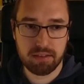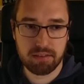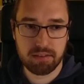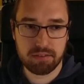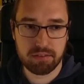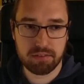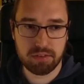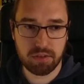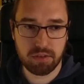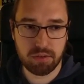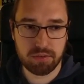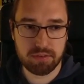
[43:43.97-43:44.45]

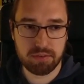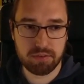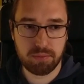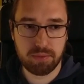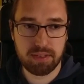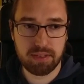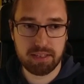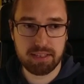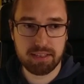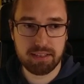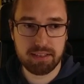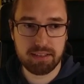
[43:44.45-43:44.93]
So it's
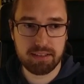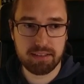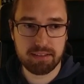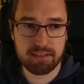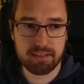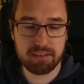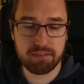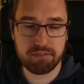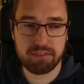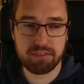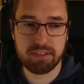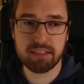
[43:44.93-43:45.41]
really,
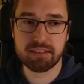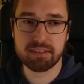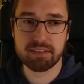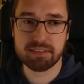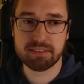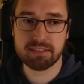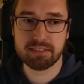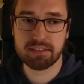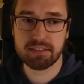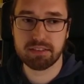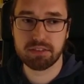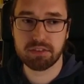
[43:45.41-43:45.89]
field
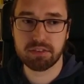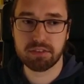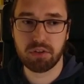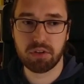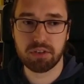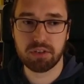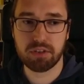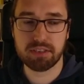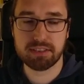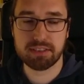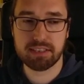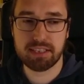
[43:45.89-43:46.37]
is the
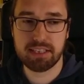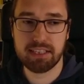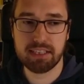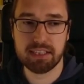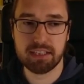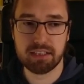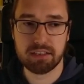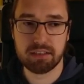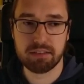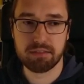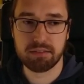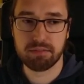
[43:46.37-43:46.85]
strongest
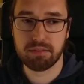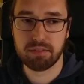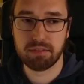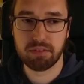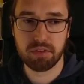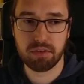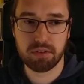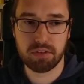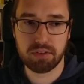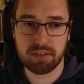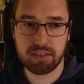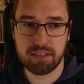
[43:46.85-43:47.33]
here.
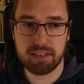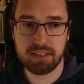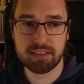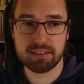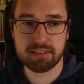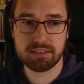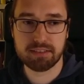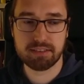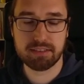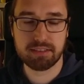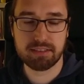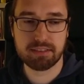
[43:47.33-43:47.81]
Not here,
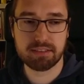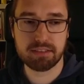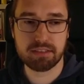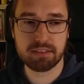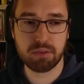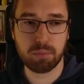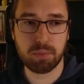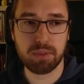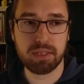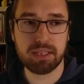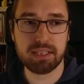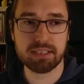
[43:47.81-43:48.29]
it's
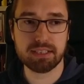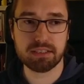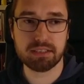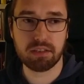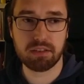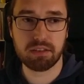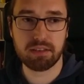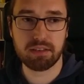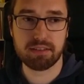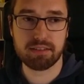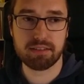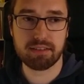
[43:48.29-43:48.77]
the weakest
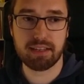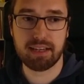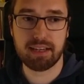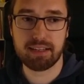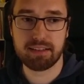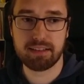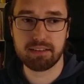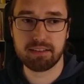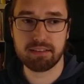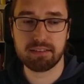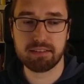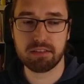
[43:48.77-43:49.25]
on the
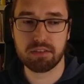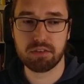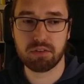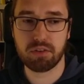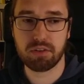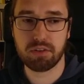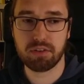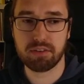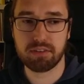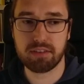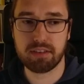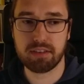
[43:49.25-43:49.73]
side. It's the
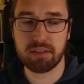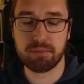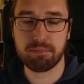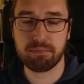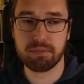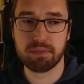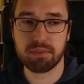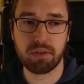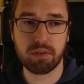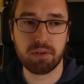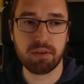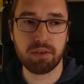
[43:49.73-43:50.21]
strongest here.
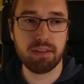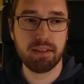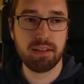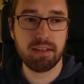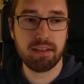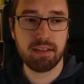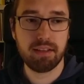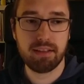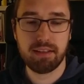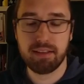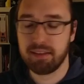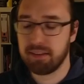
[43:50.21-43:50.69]
So
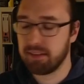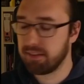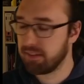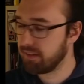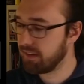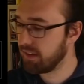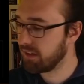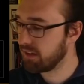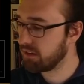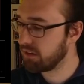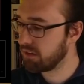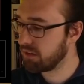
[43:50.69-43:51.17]

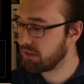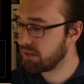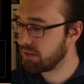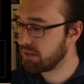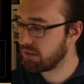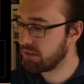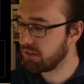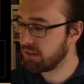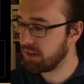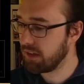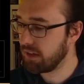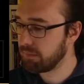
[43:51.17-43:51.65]
that,
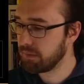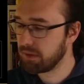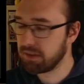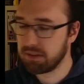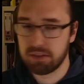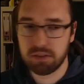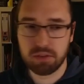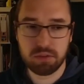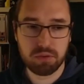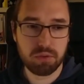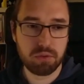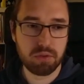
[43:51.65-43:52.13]
I mean,
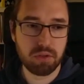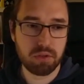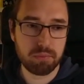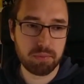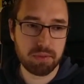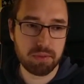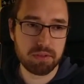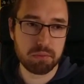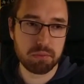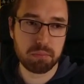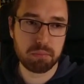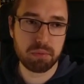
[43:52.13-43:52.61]
you do not
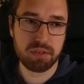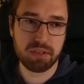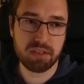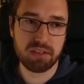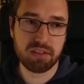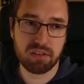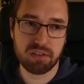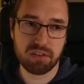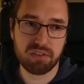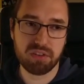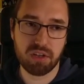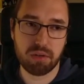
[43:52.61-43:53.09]
want to put it
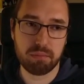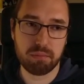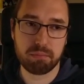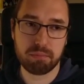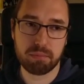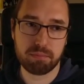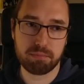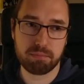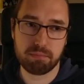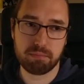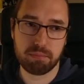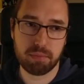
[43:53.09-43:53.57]
on top
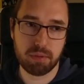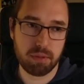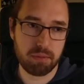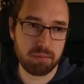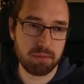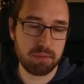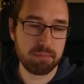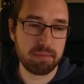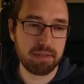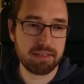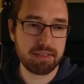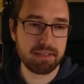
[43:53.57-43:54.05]

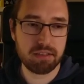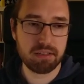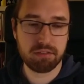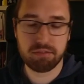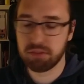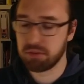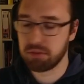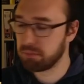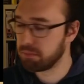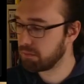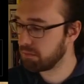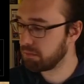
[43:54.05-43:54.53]
probably, but
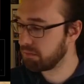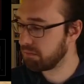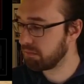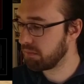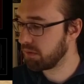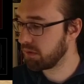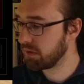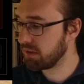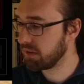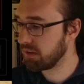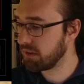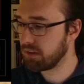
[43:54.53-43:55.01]
if you
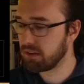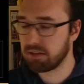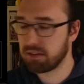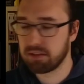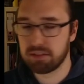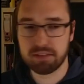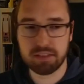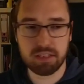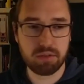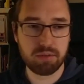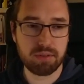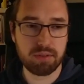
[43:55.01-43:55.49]
put a
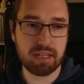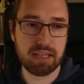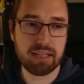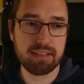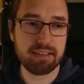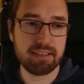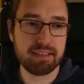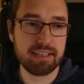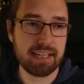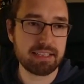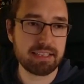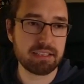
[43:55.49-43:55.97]
serial
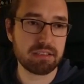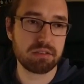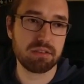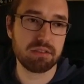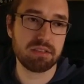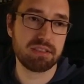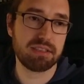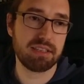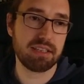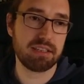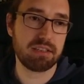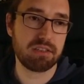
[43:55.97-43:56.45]
LED next to
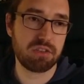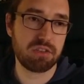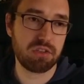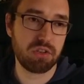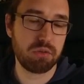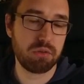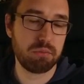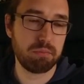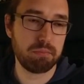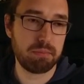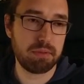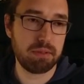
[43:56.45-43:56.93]
it, that
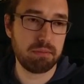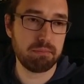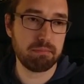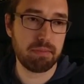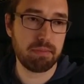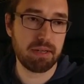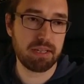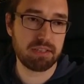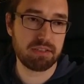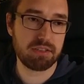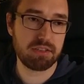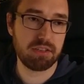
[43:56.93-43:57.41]
shouldn't be
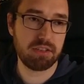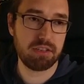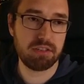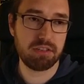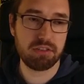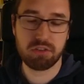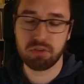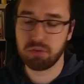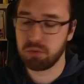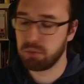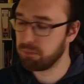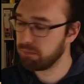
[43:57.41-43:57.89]
much an
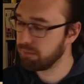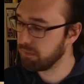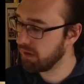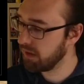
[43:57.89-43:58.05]
issue.